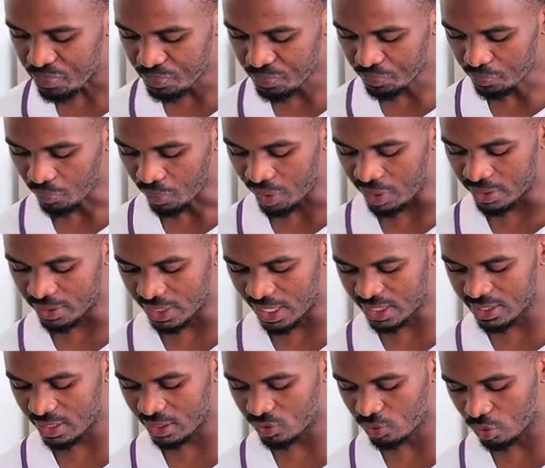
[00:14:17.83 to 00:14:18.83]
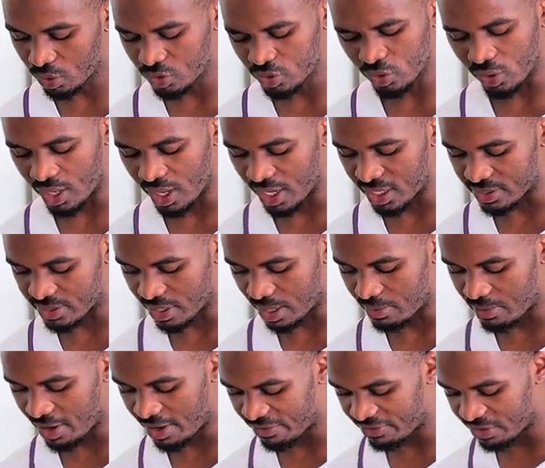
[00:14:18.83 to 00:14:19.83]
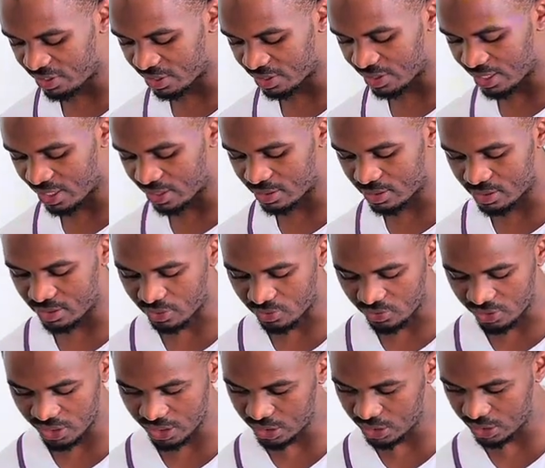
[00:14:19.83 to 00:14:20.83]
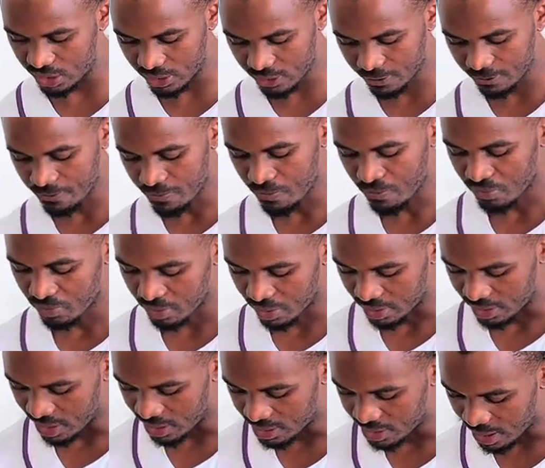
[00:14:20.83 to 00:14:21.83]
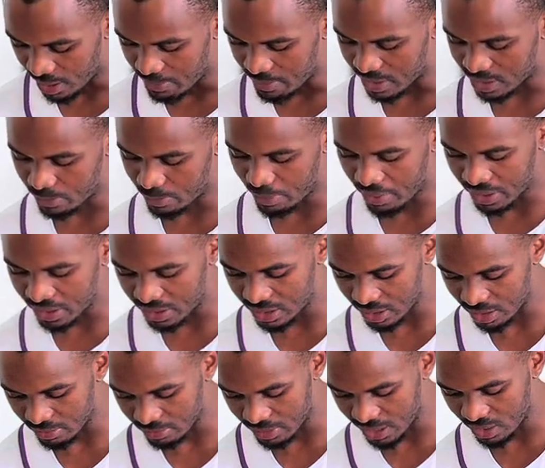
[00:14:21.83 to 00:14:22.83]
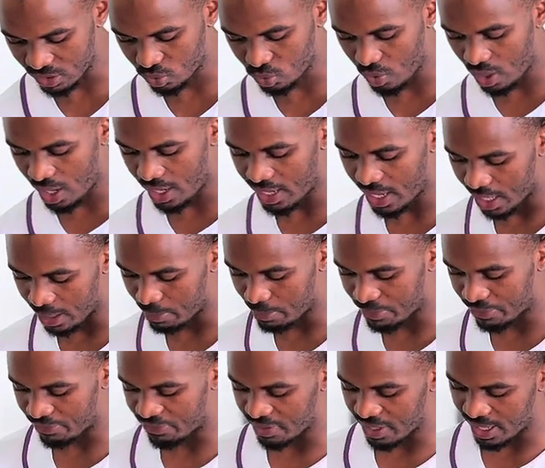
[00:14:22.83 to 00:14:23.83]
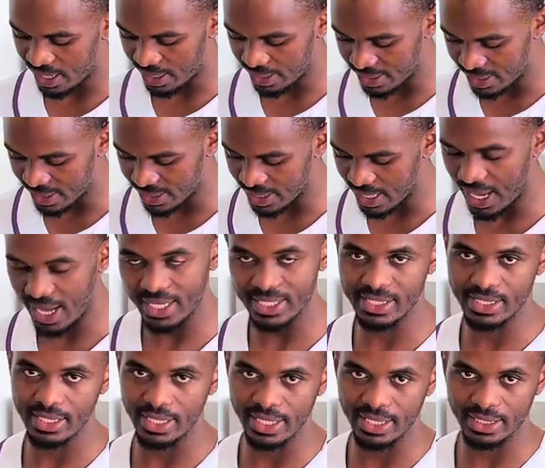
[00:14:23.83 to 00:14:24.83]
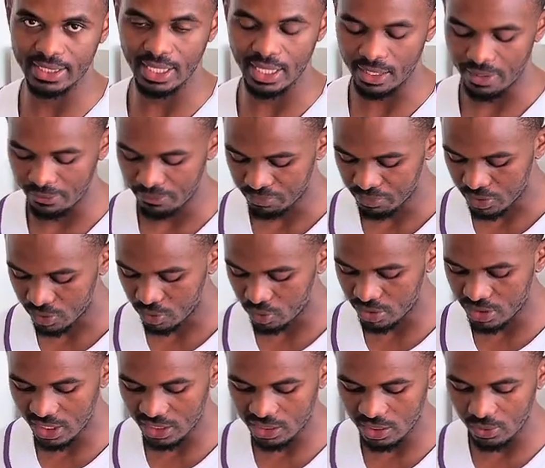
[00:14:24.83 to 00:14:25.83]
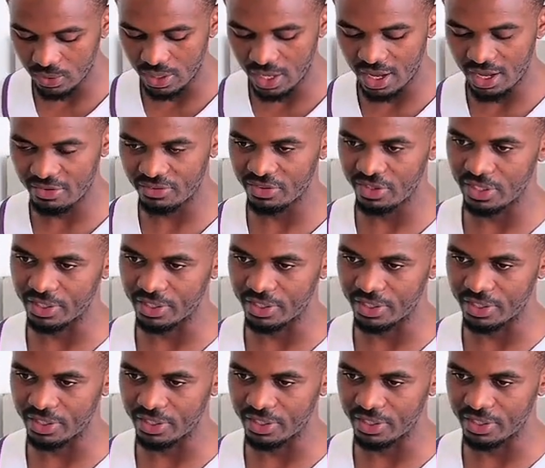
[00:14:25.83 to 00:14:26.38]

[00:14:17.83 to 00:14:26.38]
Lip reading: And as I told you guys, I'm having that rich that I'm expecting. That's why I prefer adding ice later, so that I will have the